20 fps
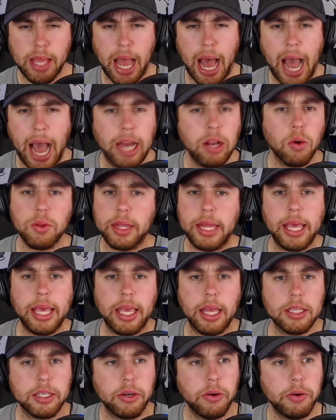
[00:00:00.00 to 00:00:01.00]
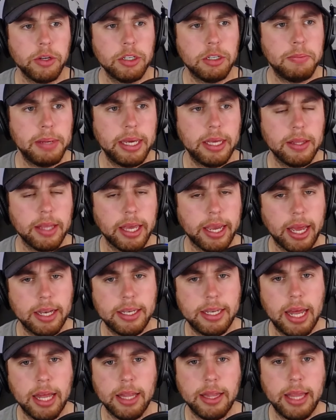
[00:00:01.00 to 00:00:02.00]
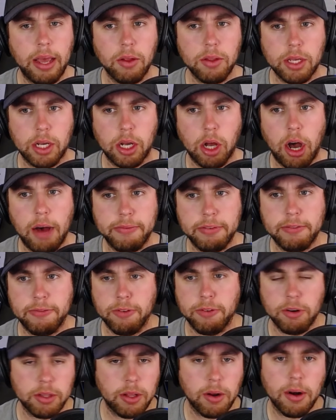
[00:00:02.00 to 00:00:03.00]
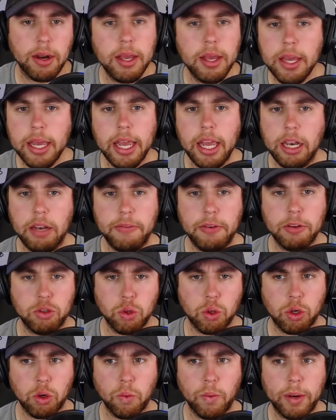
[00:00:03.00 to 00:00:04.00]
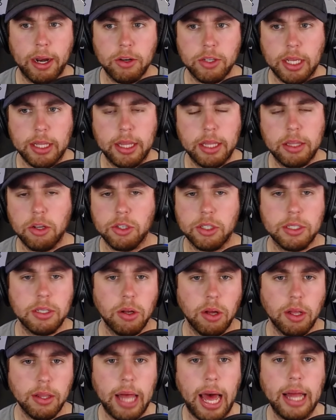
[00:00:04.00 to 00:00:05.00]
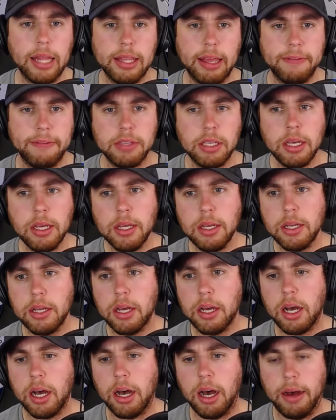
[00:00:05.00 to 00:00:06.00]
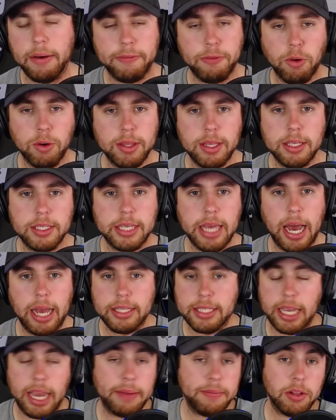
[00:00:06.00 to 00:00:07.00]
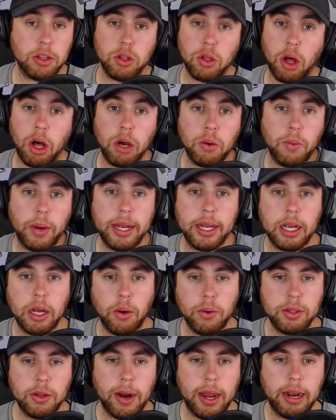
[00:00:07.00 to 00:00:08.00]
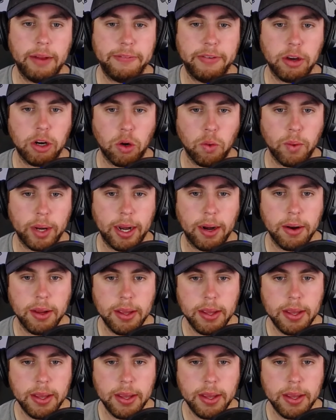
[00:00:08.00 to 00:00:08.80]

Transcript: I don't think it's going to be like a death nail in the coffin for their individual careers. I think there's still a lot left uh, for these guys. They have a long way to go in their NFL career.